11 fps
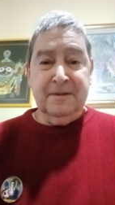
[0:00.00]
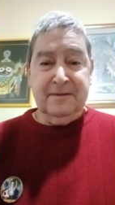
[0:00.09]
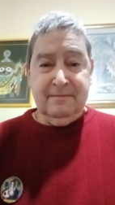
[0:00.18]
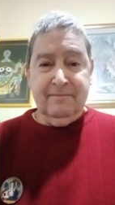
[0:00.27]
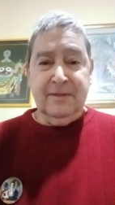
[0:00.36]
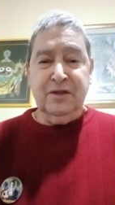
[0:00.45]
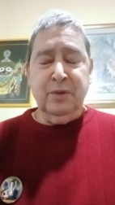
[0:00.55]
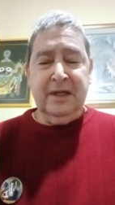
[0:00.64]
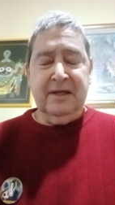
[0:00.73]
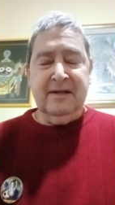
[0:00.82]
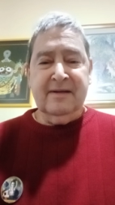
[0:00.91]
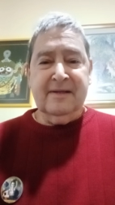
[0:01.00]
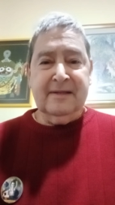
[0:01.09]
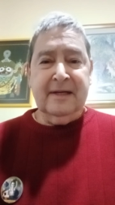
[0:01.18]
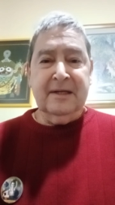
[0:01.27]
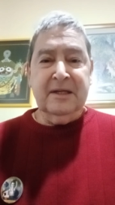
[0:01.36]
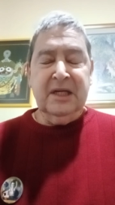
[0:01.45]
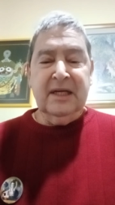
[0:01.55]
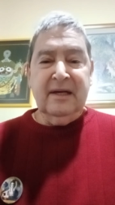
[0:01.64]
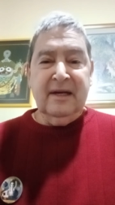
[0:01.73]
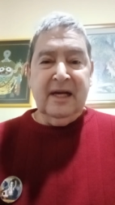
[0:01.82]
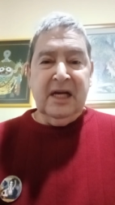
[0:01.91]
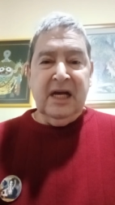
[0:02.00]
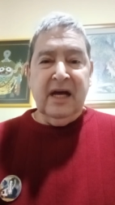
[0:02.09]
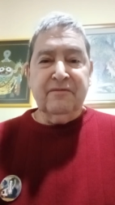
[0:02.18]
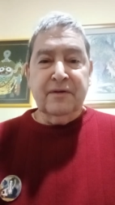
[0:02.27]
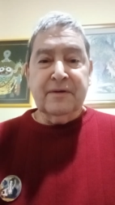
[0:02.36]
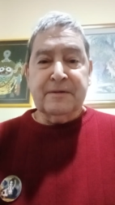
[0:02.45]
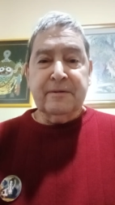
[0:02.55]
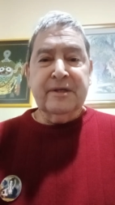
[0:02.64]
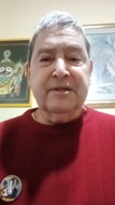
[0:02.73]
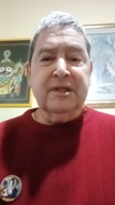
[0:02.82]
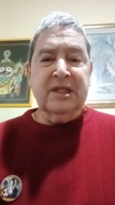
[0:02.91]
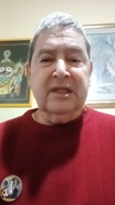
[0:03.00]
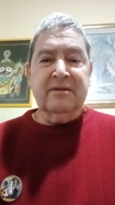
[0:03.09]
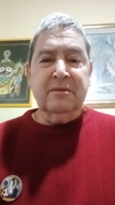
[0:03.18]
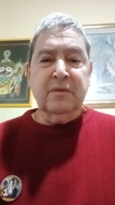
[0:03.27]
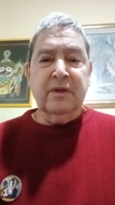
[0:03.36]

This this we can understand, and for this reason,